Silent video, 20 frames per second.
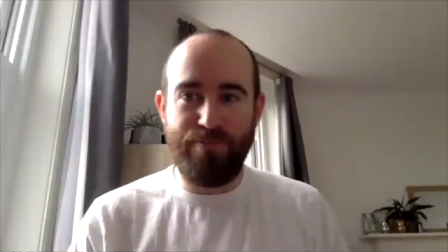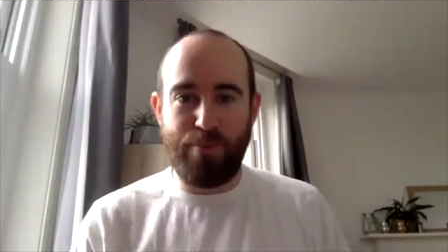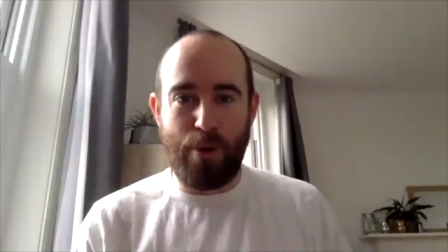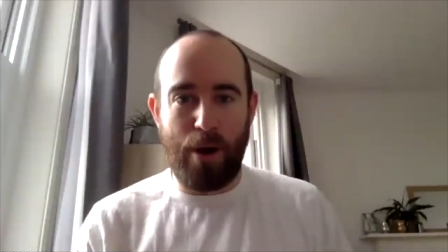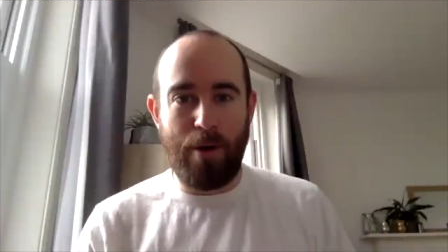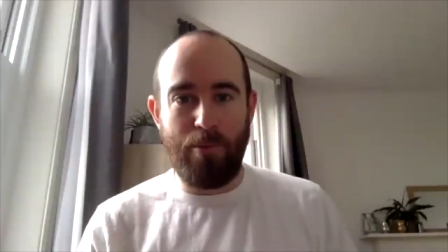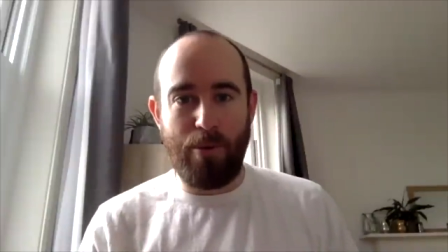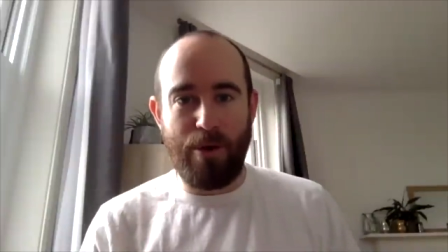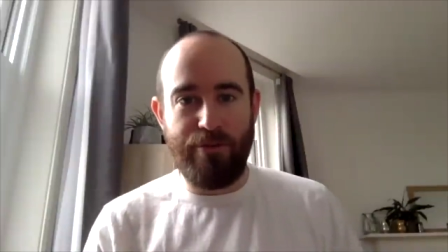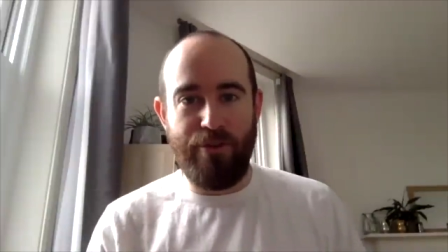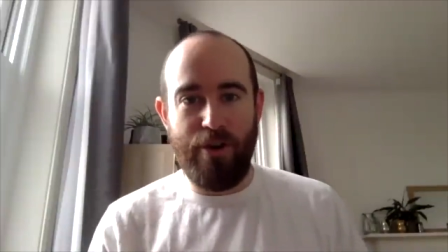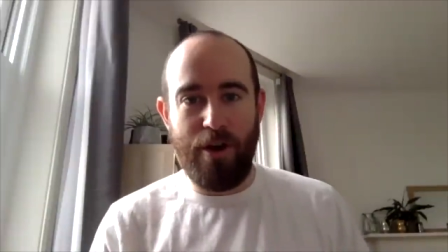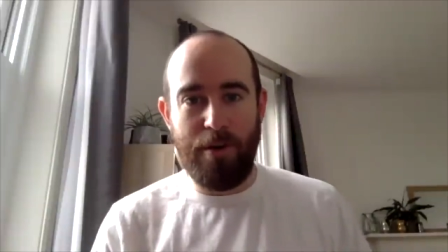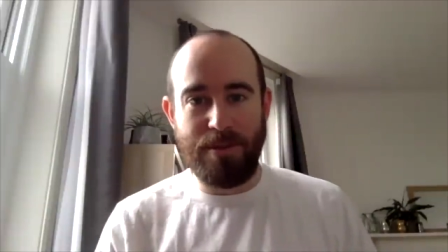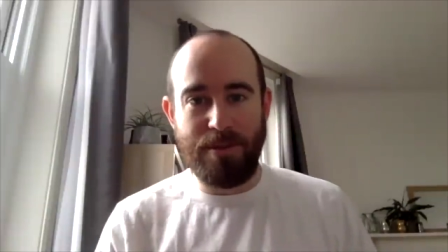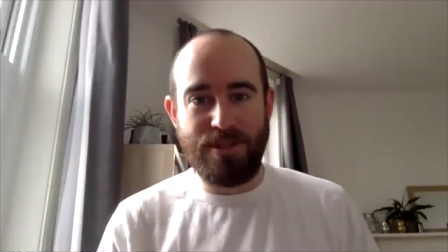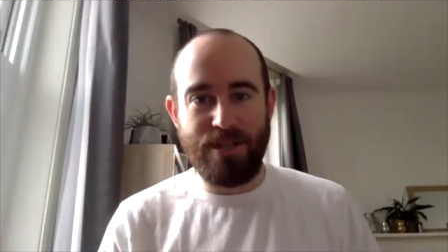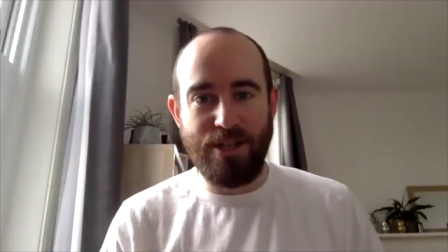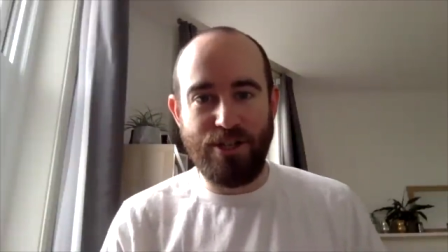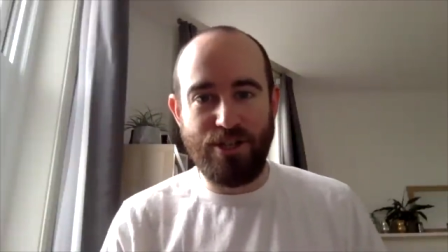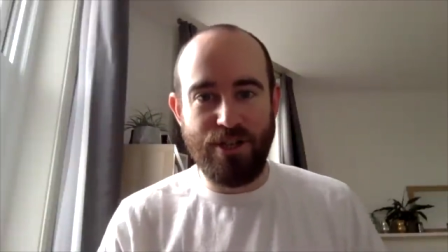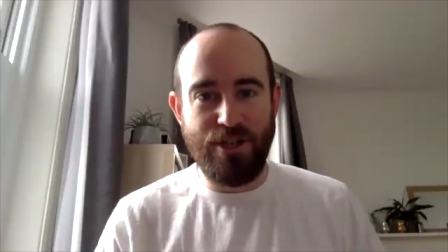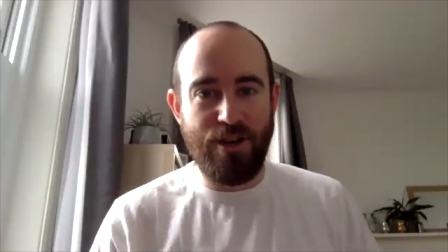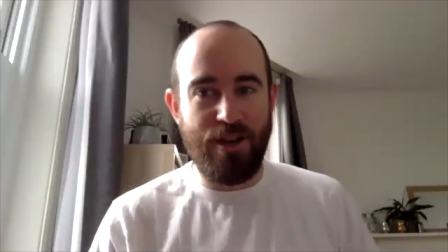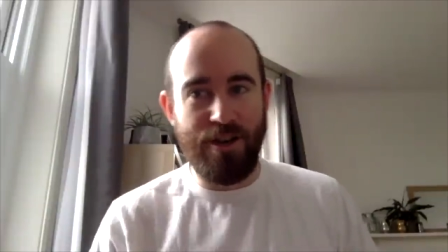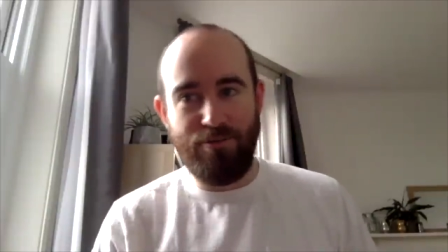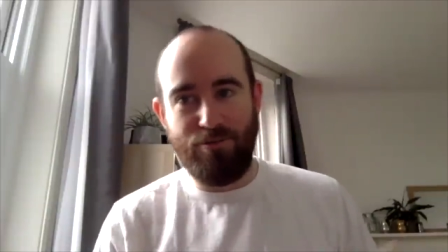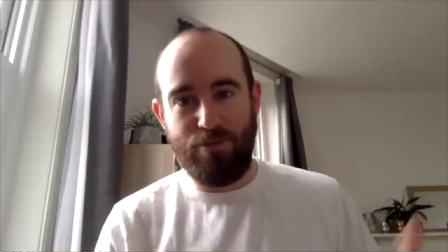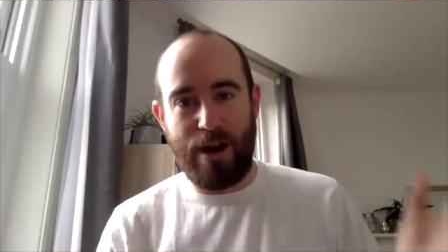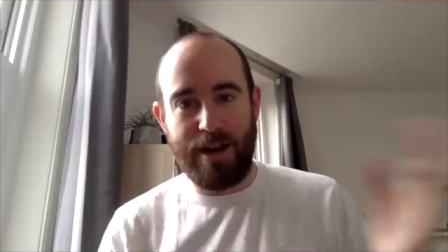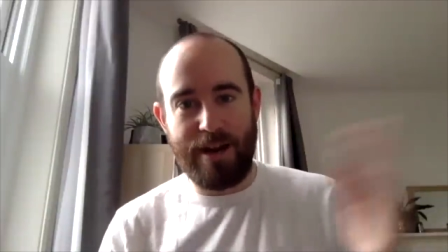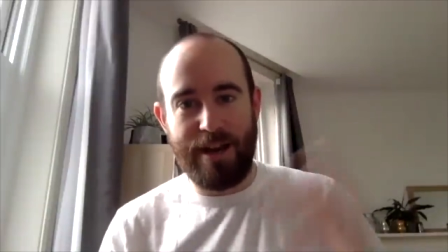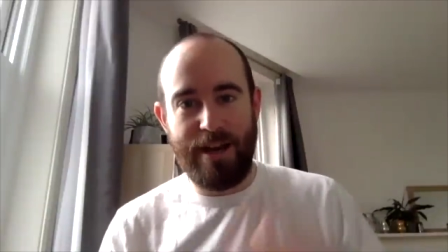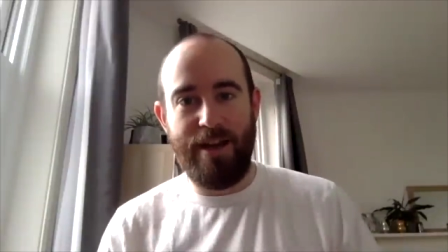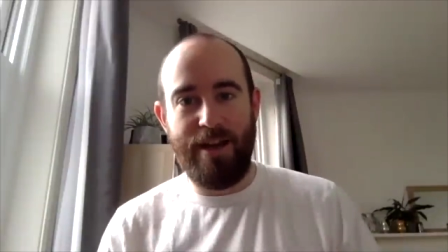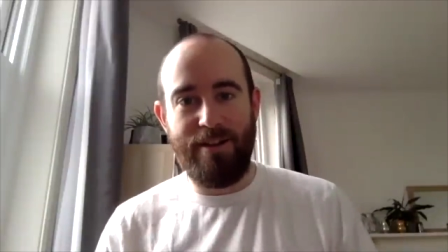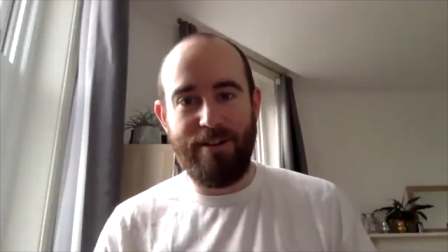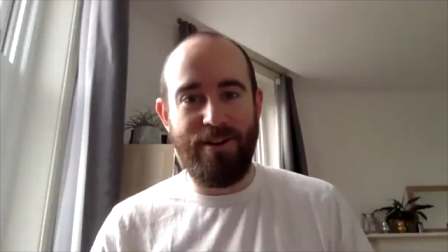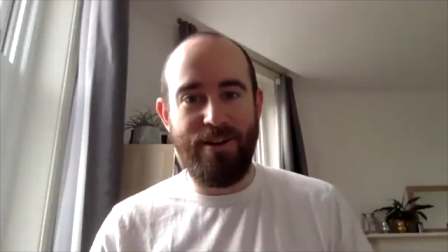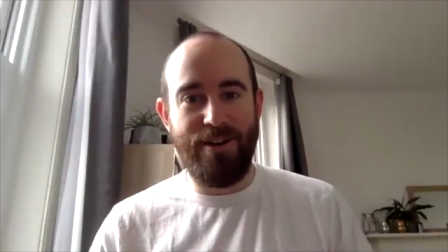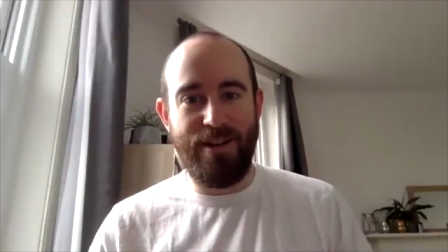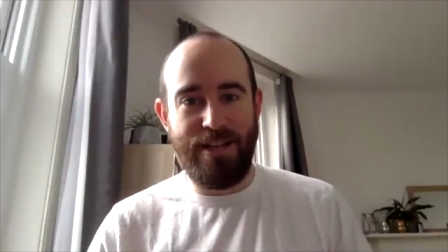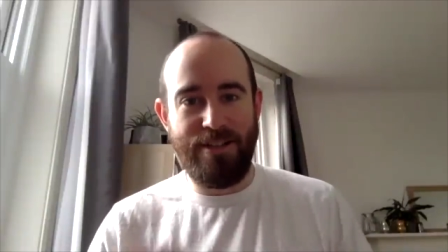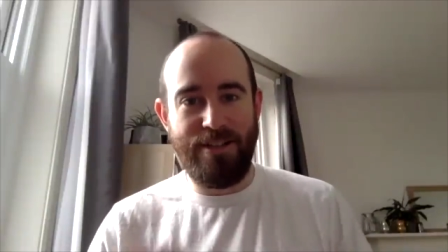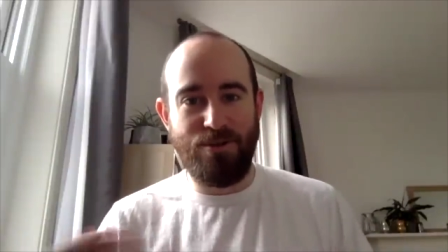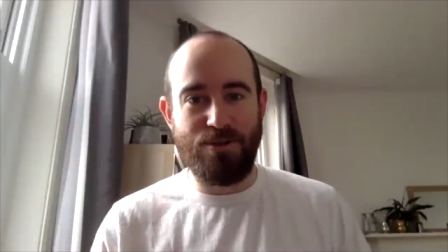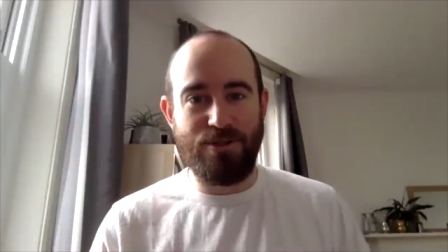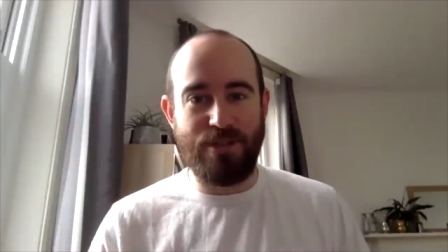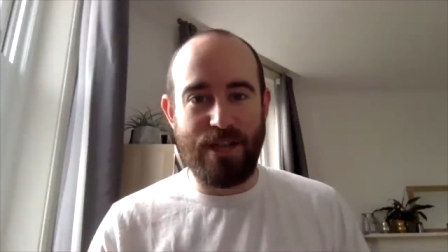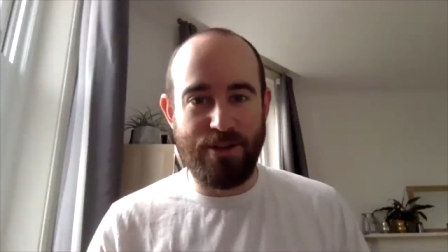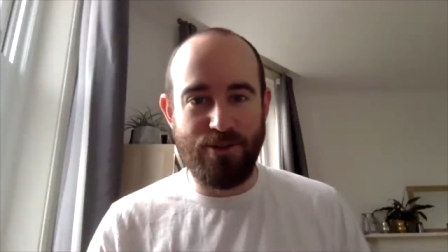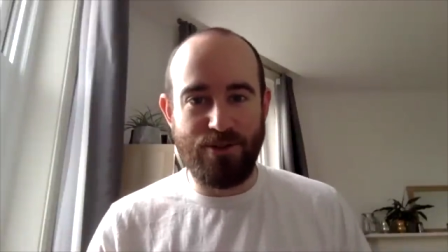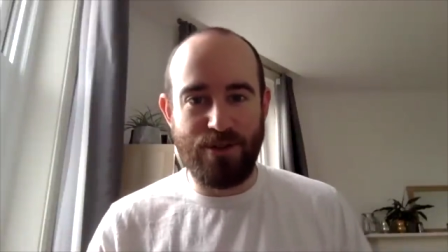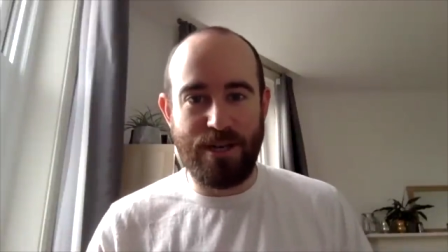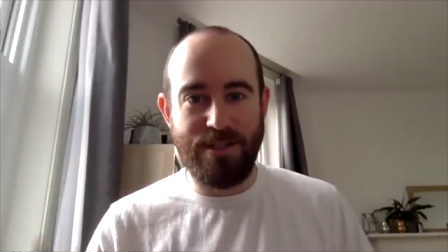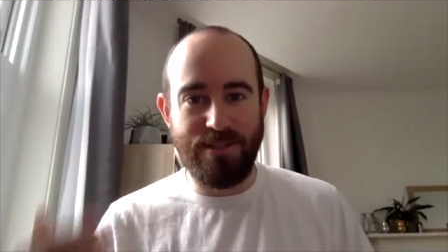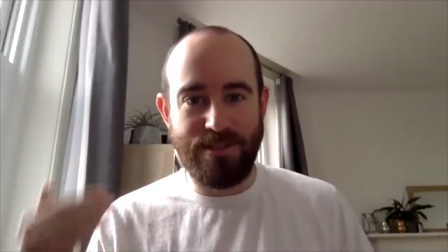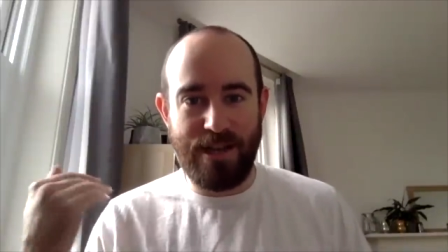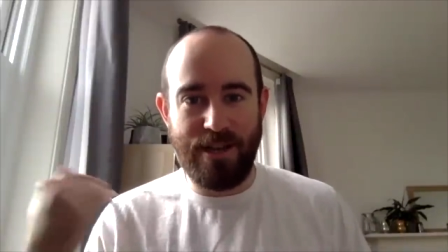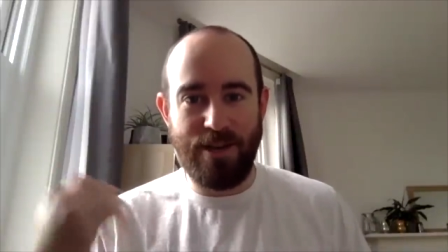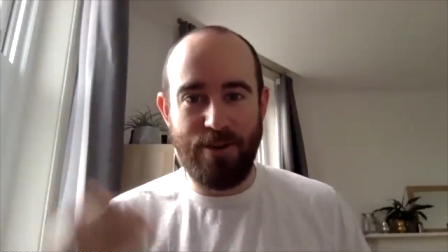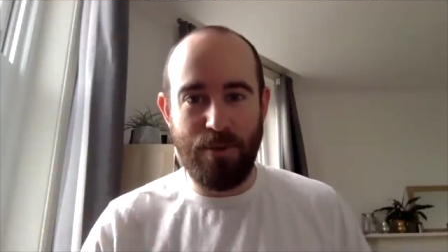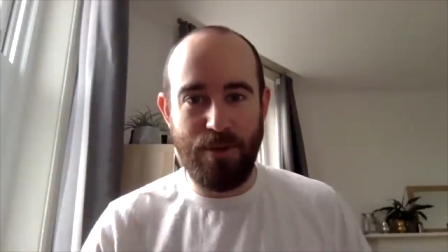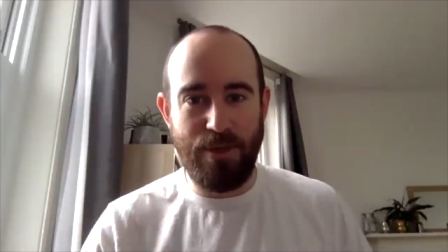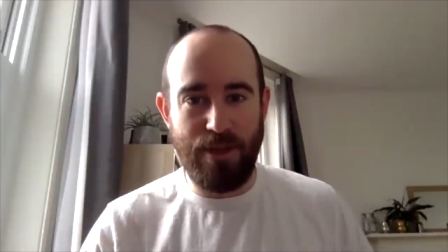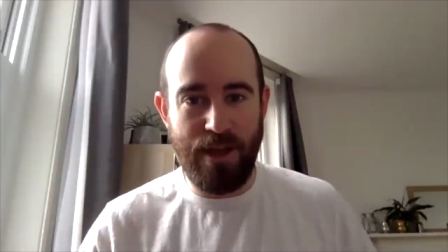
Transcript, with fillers: primary fermentation, like rack it into a secondary container with